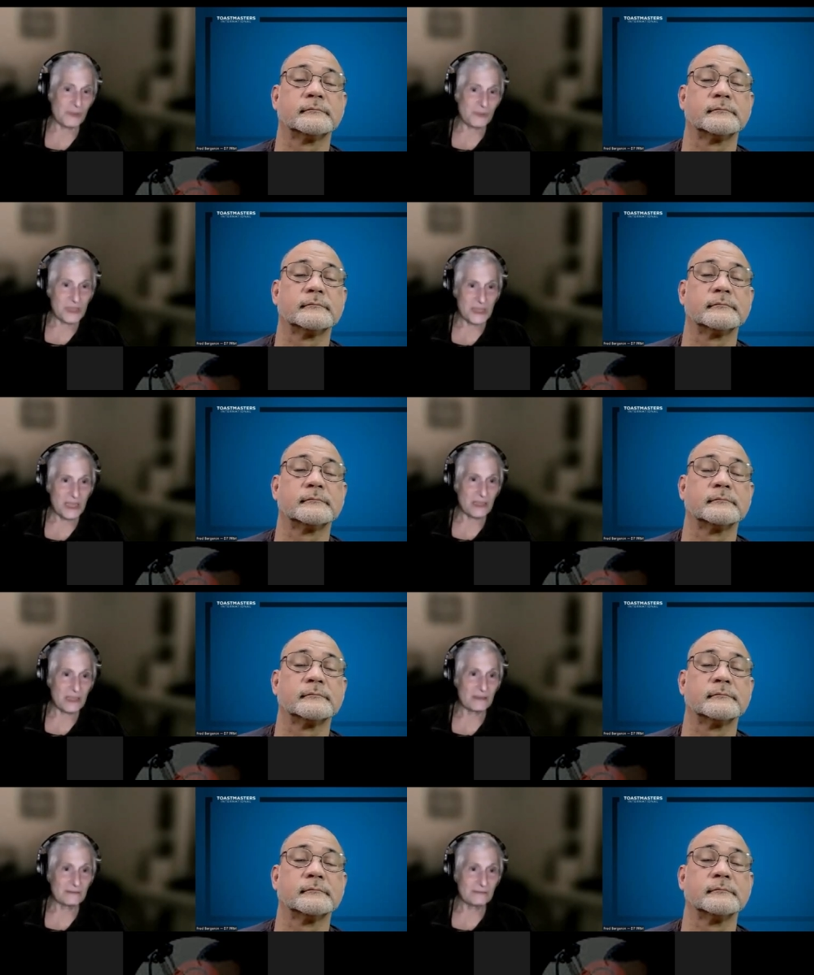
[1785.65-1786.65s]
Speaker 1: to be
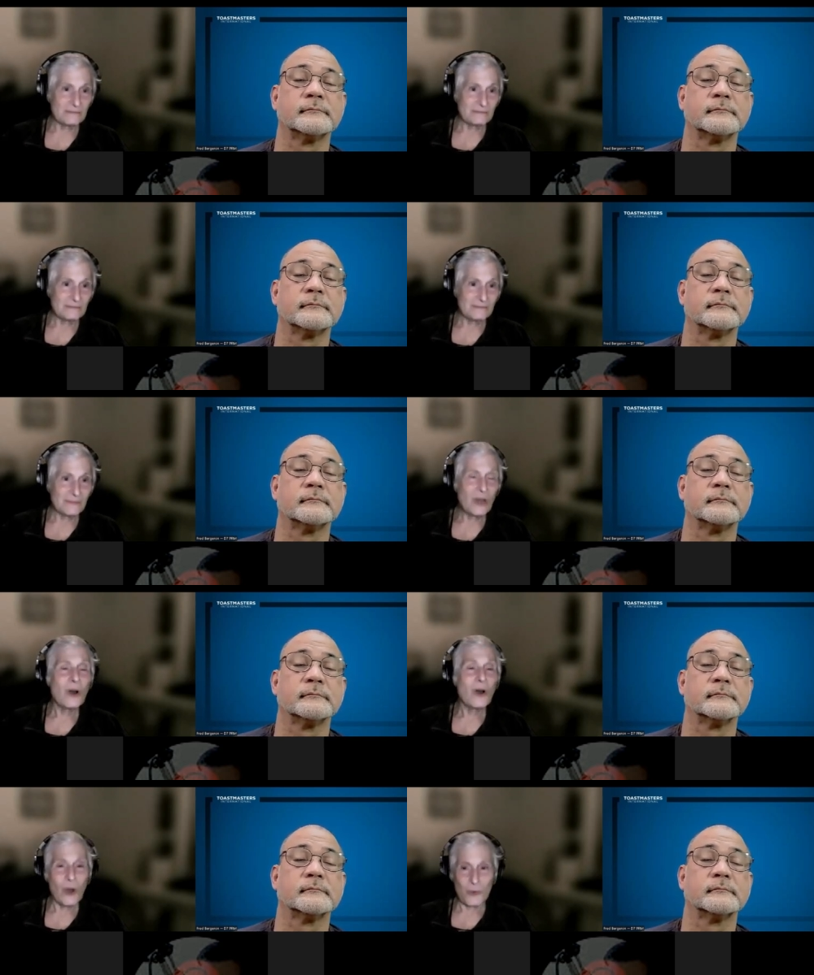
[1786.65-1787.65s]
seen.
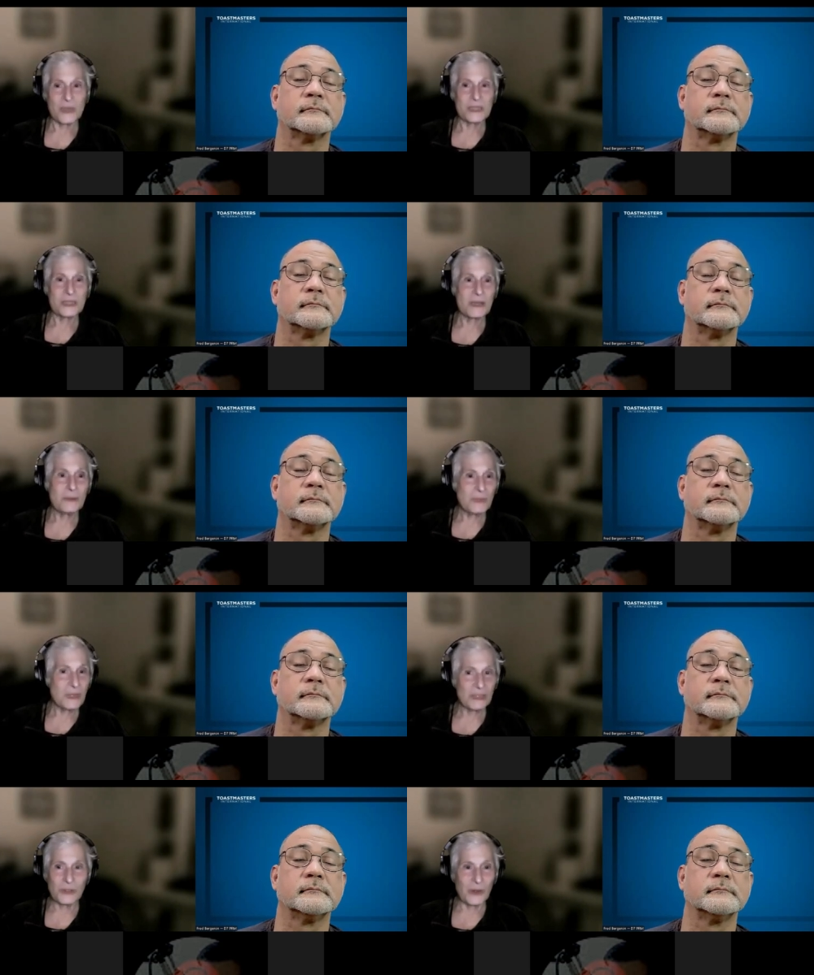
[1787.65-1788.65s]
Always be
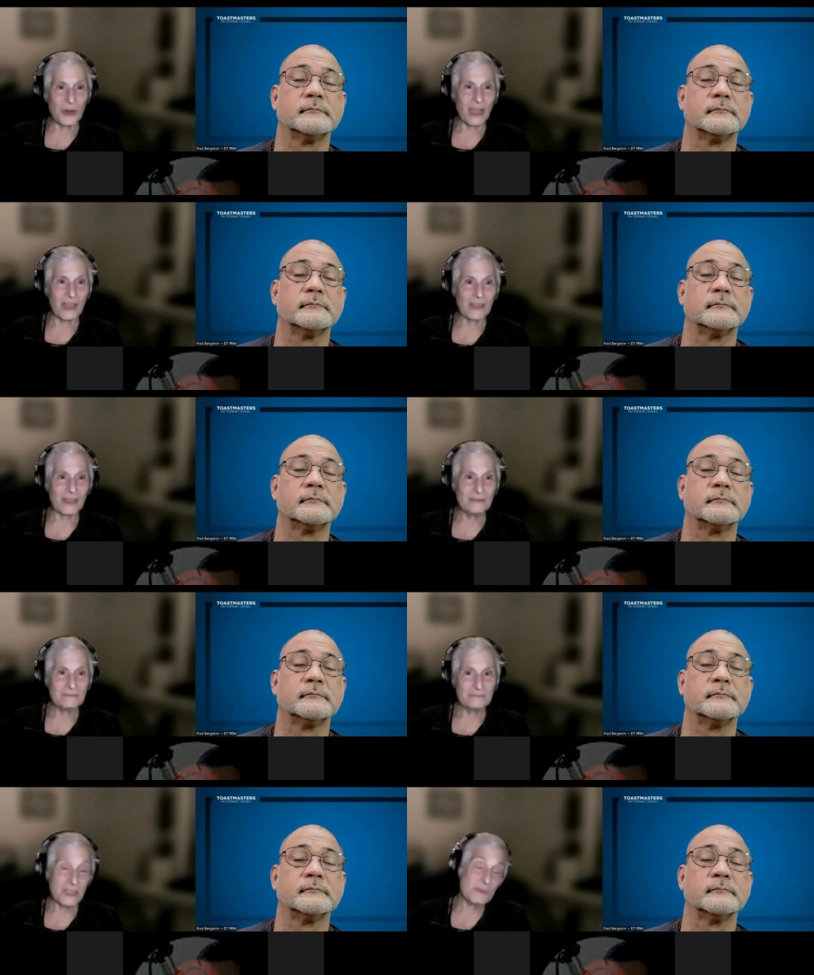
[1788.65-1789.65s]
learning.
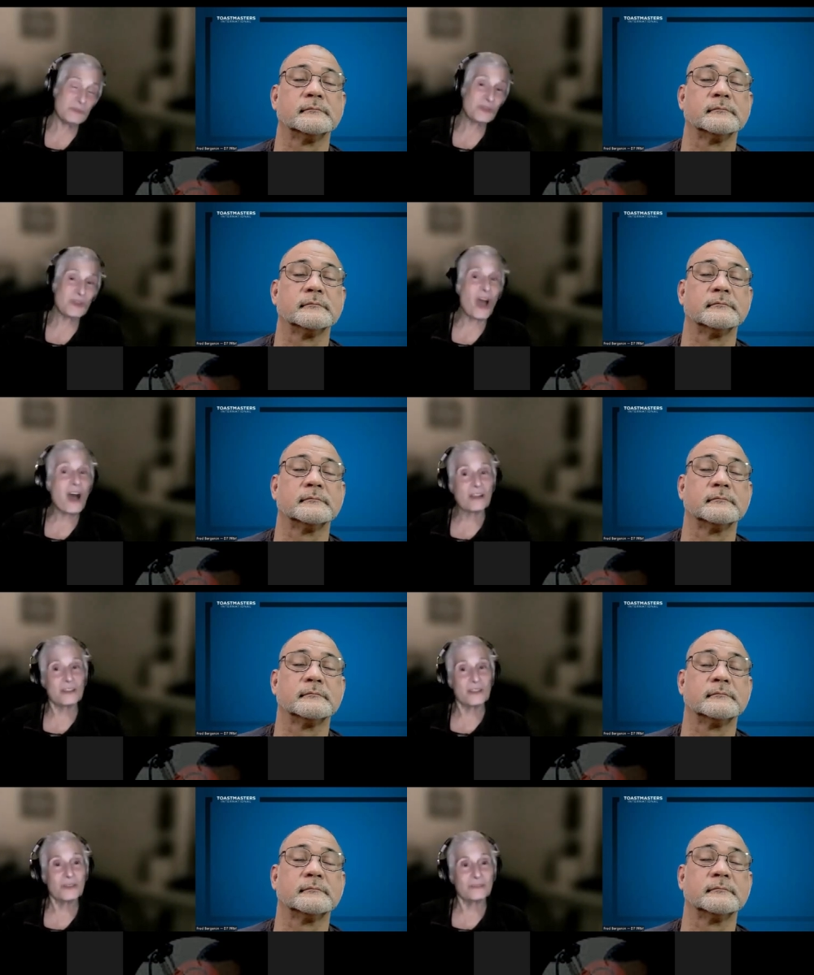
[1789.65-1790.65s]
Keeps you young
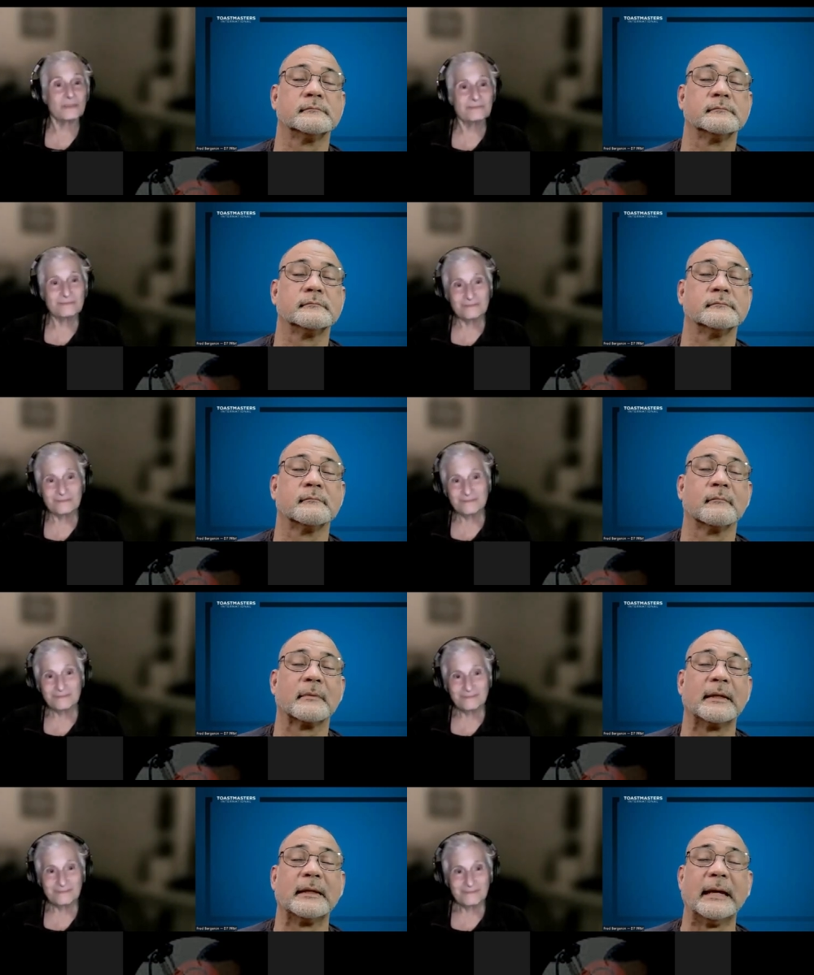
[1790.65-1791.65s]
too.
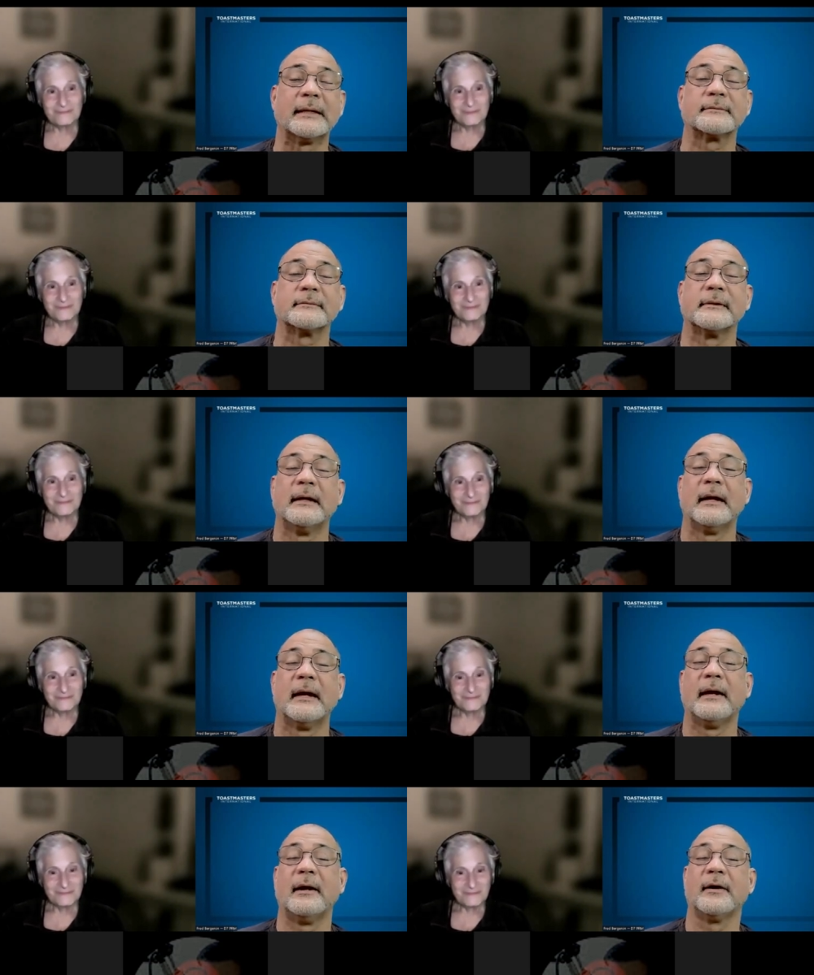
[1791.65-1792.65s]
Speaker 2: Yes,
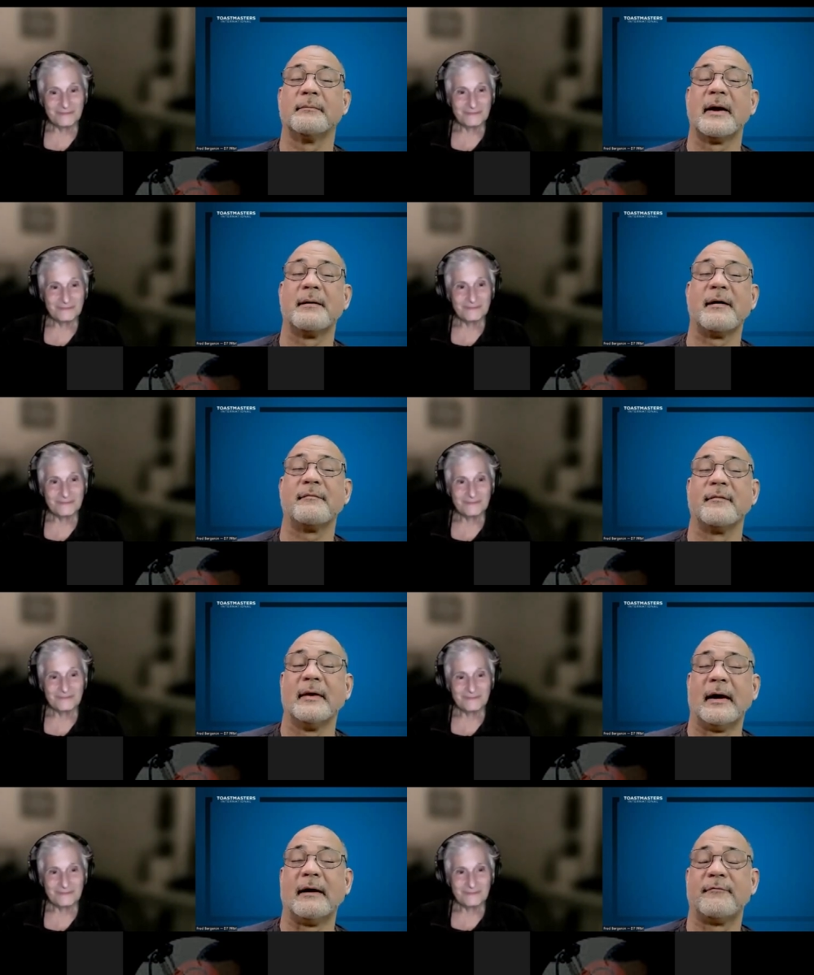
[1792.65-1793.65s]
I hear you, Pam. I,
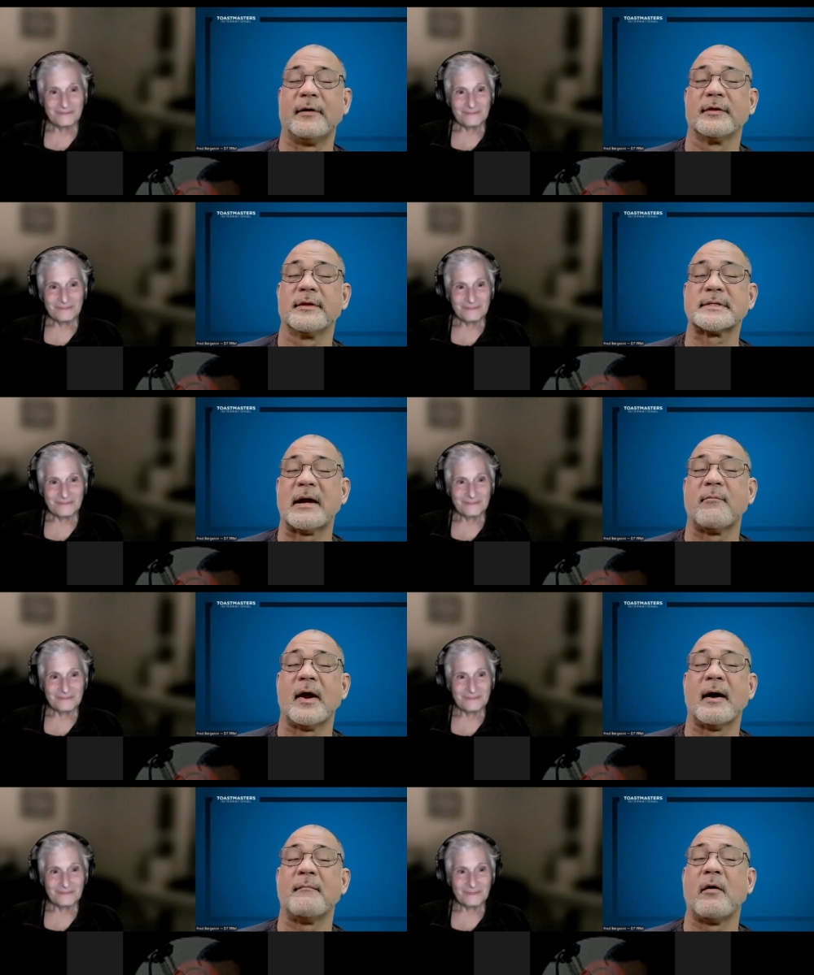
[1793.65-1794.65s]
I feel the same
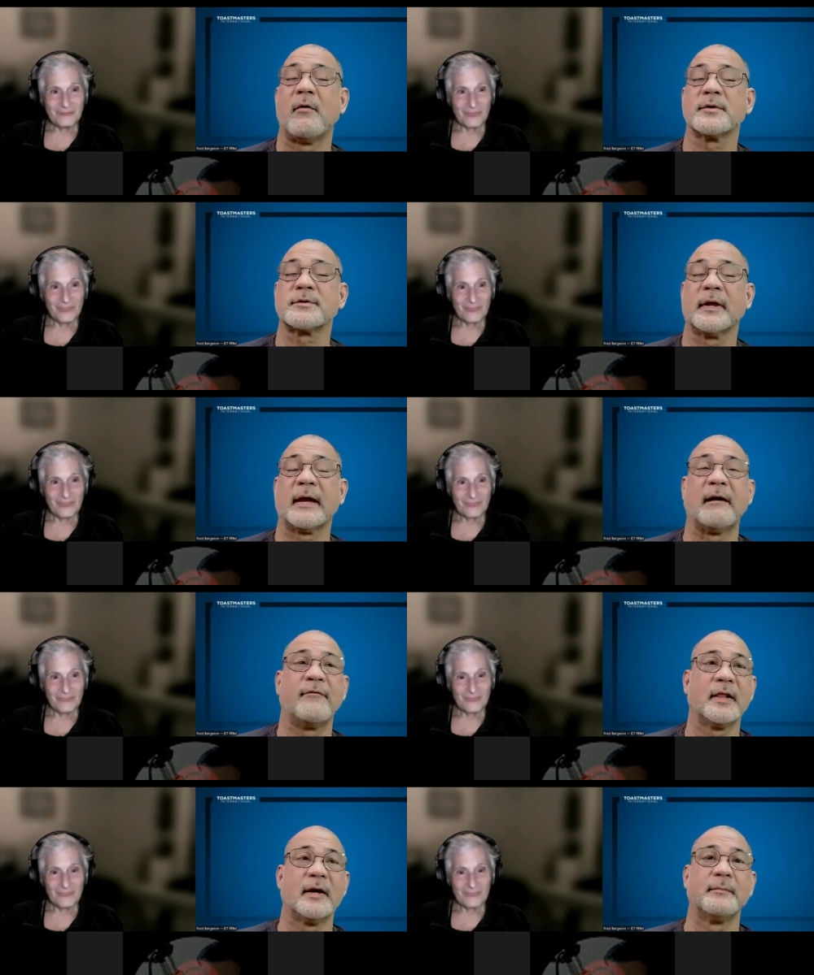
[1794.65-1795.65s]
way. I'm always learning. I
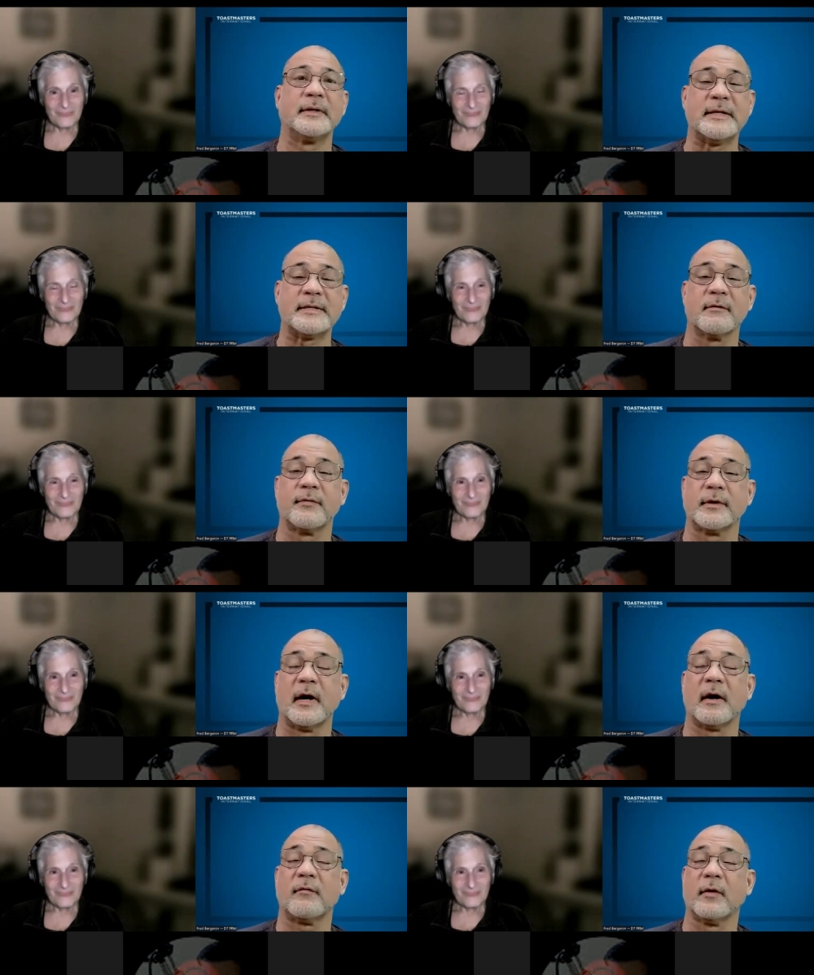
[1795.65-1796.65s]
feel I'm a decent
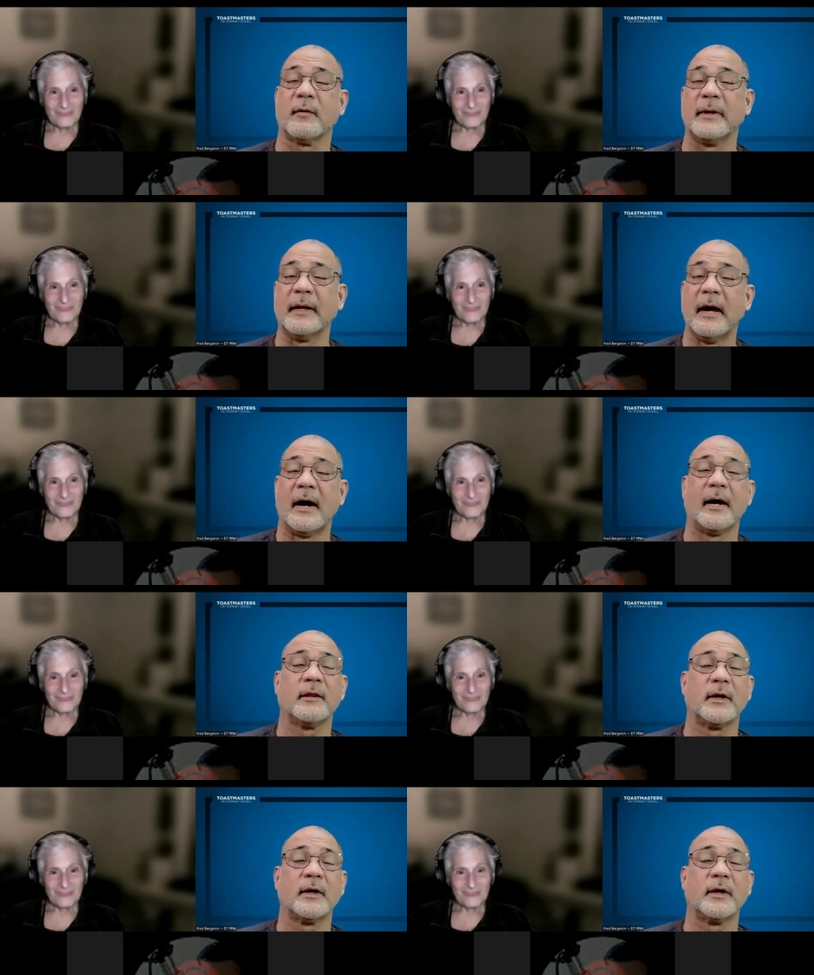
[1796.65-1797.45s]
photographer, but I